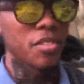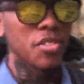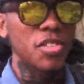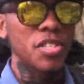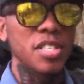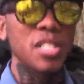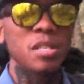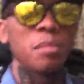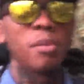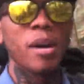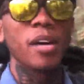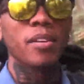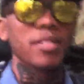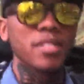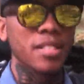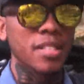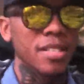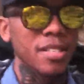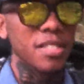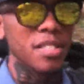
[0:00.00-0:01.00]
just about
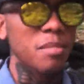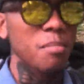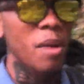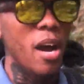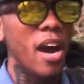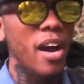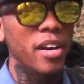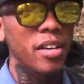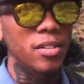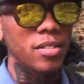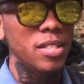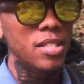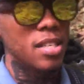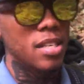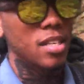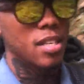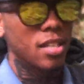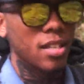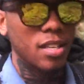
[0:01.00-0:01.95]
60 miles